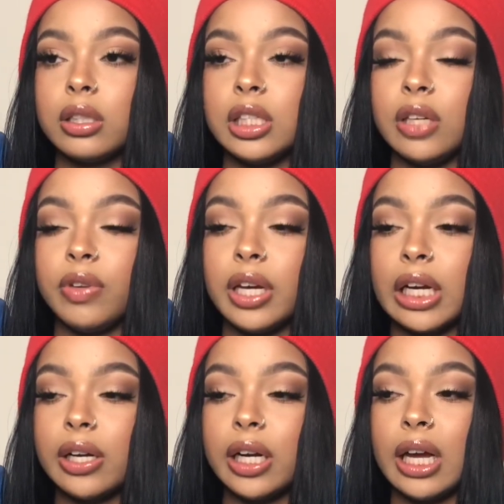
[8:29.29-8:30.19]
TV
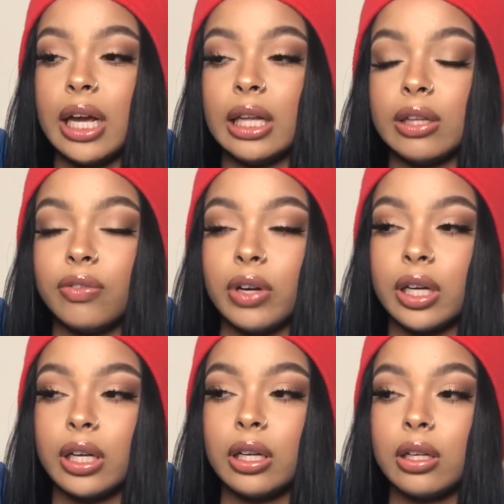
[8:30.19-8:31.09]
area and the
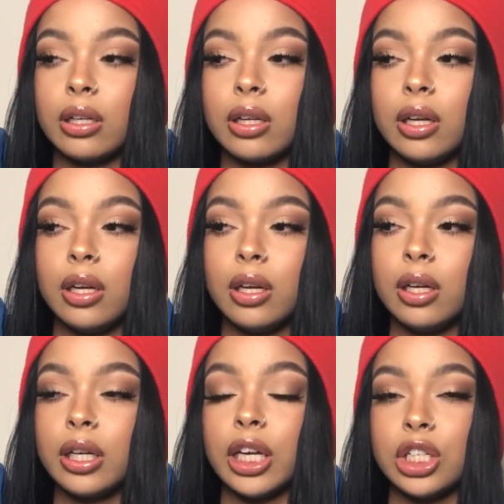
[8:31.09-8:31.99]
fucking
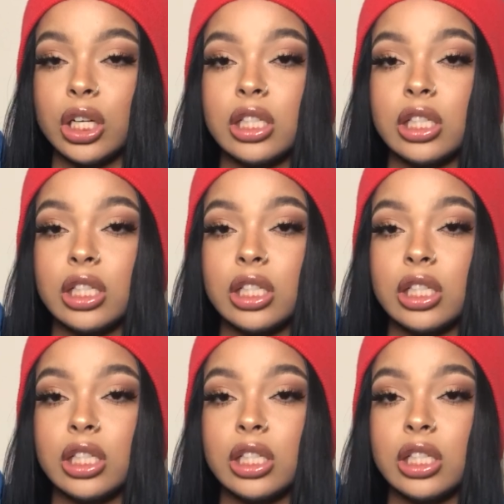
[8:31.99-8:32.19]
kitchen.